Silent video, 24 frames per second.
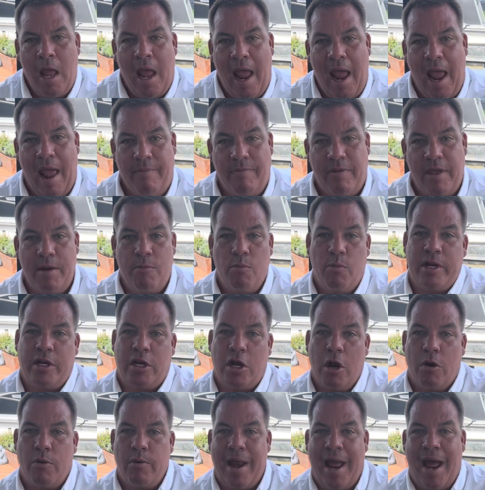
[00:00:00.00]
and then we'd
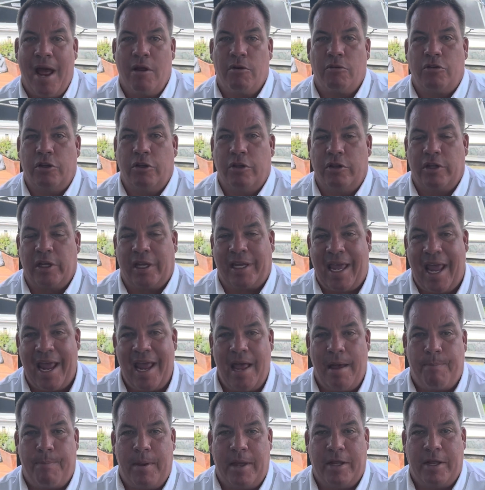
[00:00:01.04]
go down to the
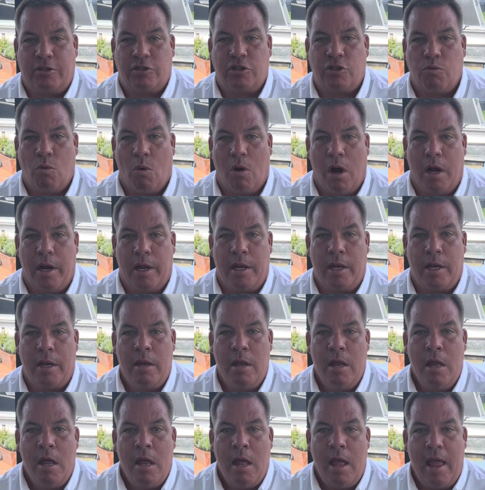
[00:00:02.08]
camp at Suwannee
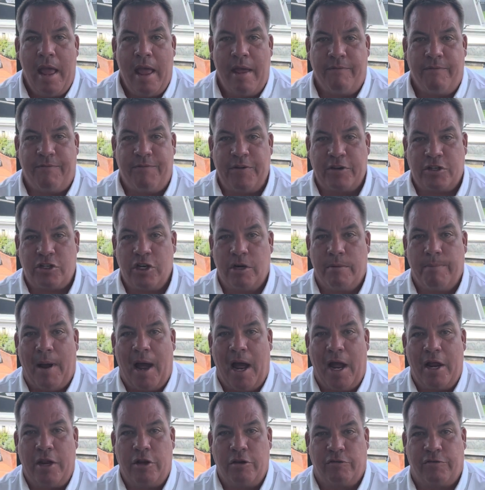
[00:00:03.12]
and fish in the
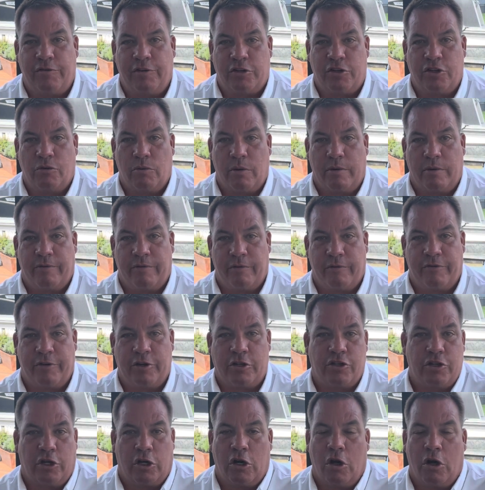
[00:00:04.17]
bayous, fish in the river, and
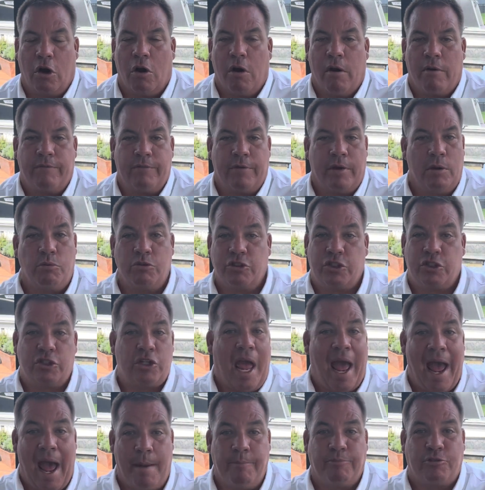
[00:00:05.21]
fish in the Gulf. And it was
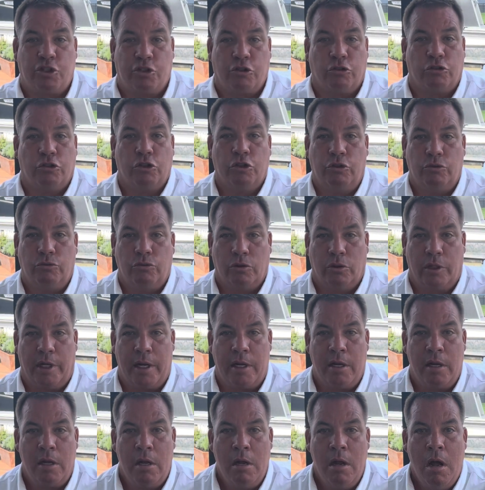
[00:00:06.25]

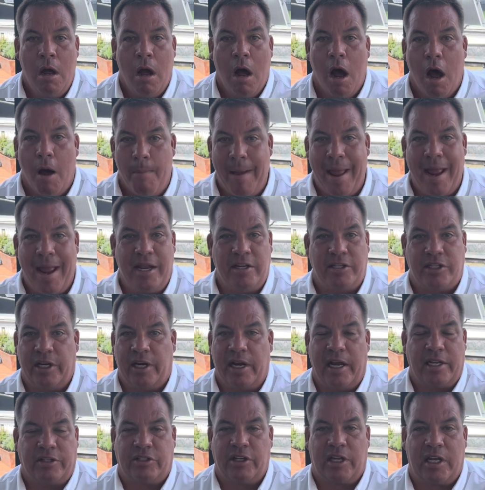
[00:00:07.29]
absolutely
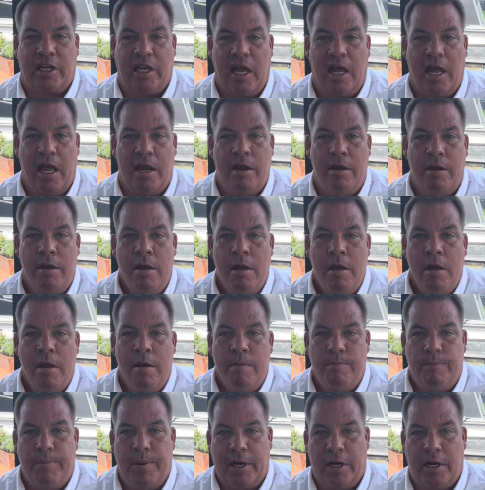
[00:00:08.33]
amazing as a kid
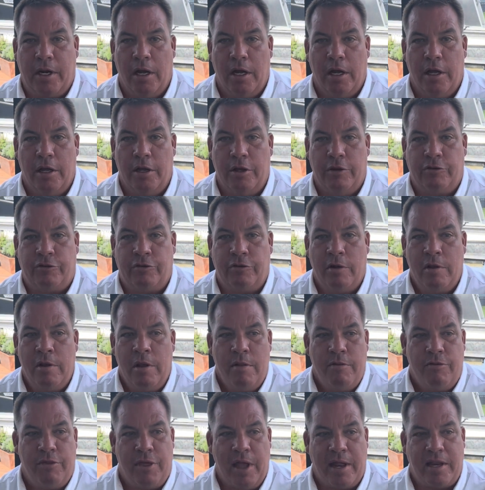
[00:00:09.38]
because
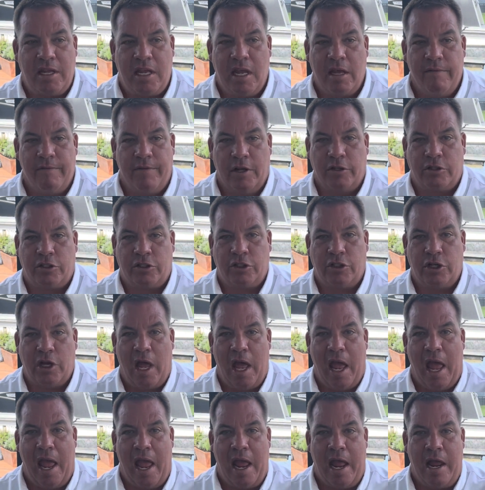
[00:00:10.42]
they'd give us
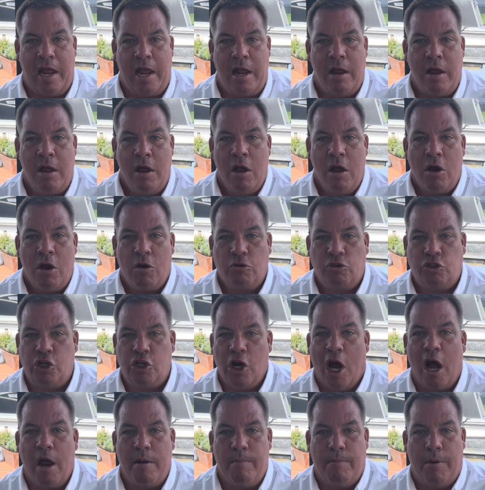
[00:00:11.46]
a
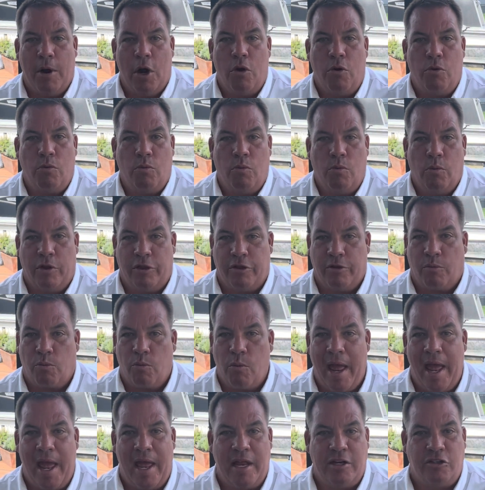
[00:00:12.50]
John boat with a
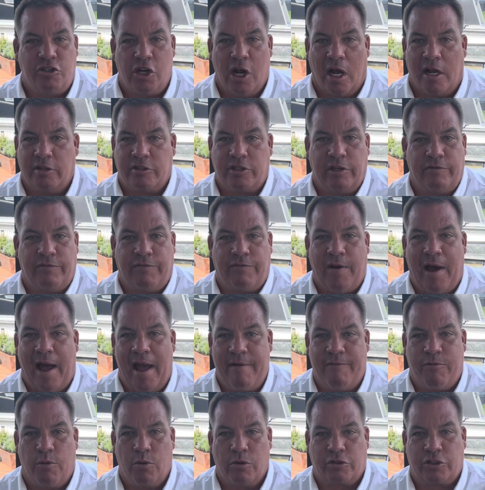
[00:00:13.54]
red Johnson
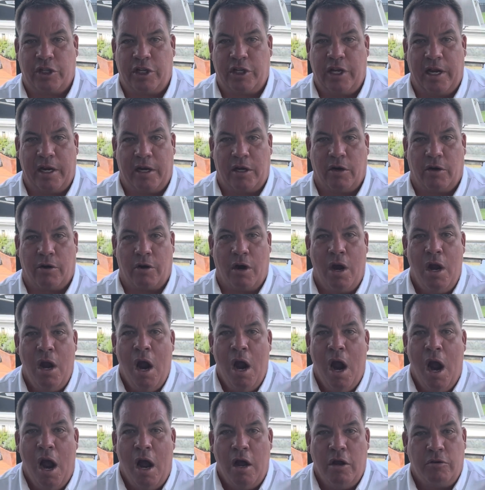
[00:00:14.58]
5-horse kicker,
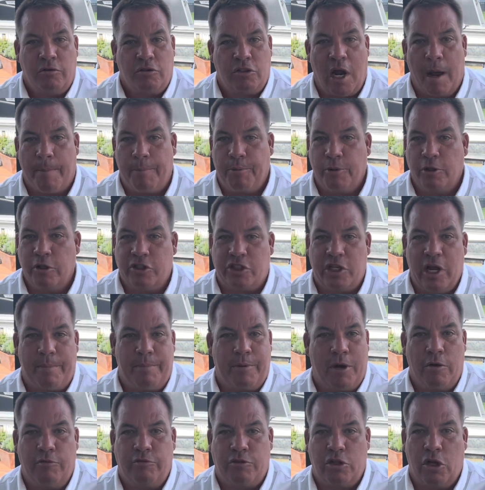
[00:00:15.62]
a couple of
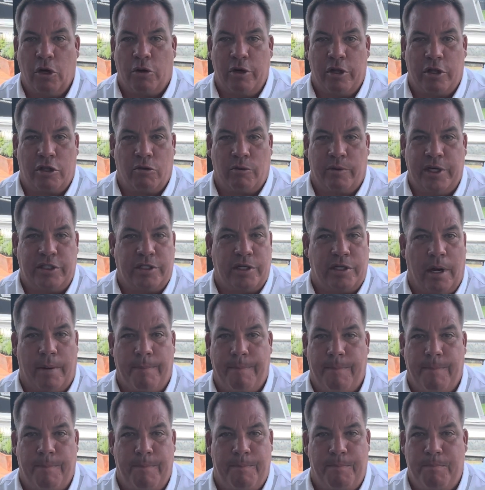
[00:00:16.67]
Zebco 33s, and a
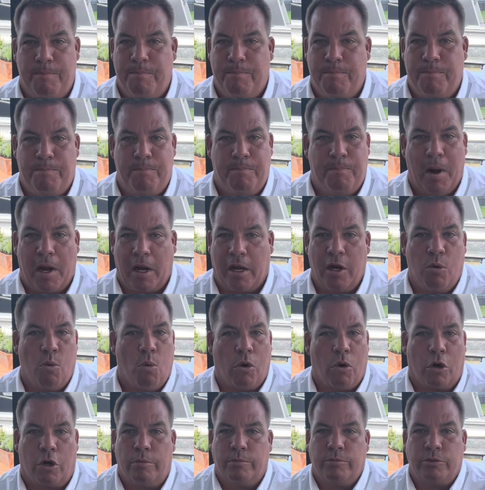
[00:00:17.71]
bucket of
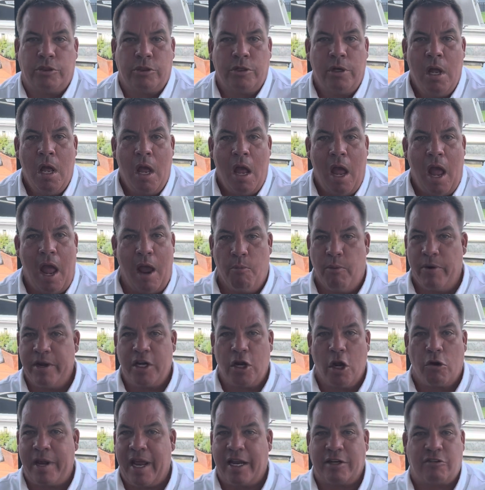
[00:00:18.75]
worms. And we'd
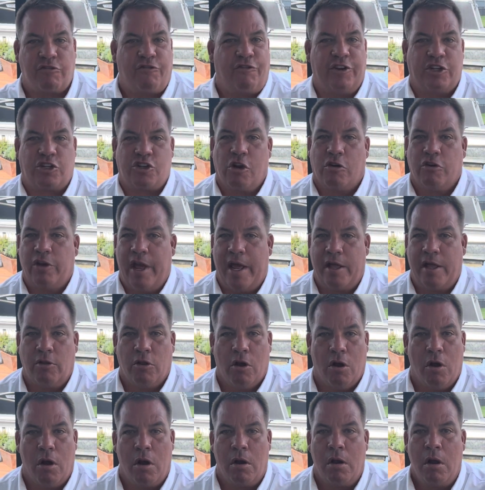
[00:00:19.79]
go catch fish all day
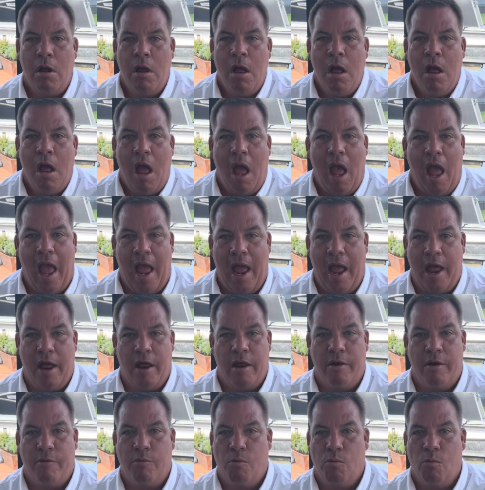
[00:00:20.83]
long,
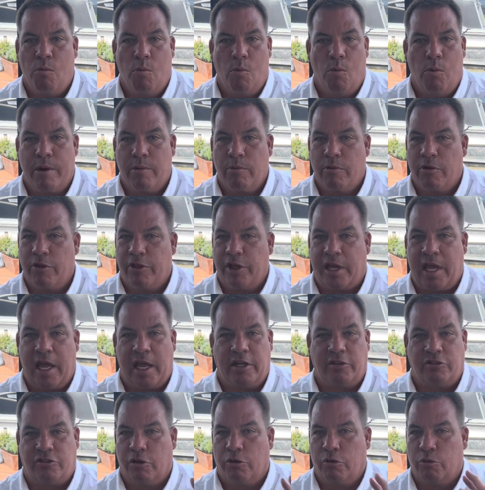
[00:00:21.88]
and we were the
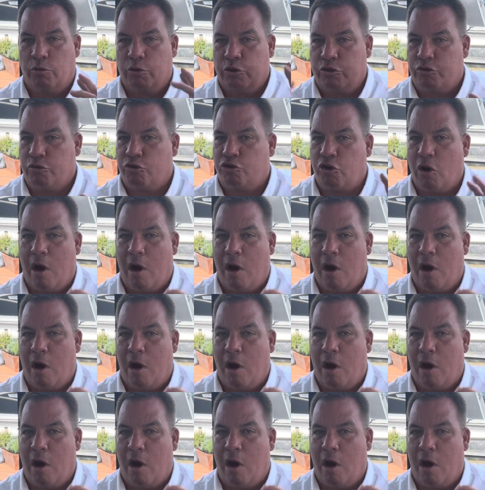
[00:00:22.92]
kings of the river.